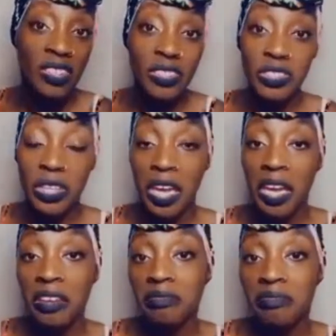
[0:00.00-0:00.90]
cash is
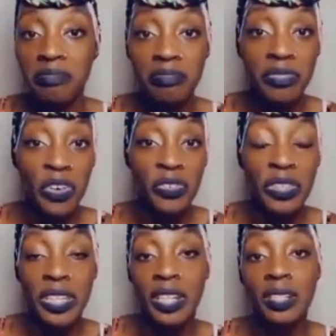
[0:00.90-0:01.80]
king
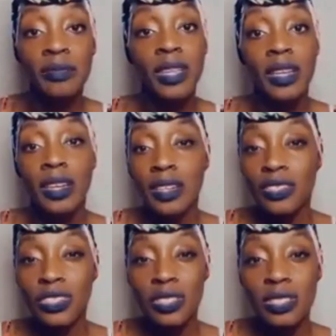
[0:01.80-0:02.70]
over there.
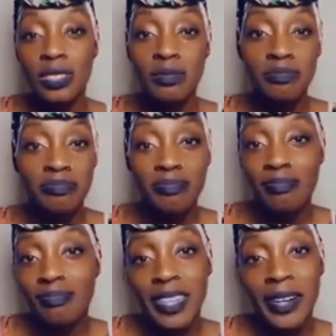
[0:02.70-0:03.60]
And just,
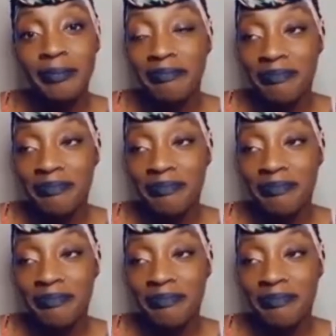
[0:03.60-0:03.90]
yeah.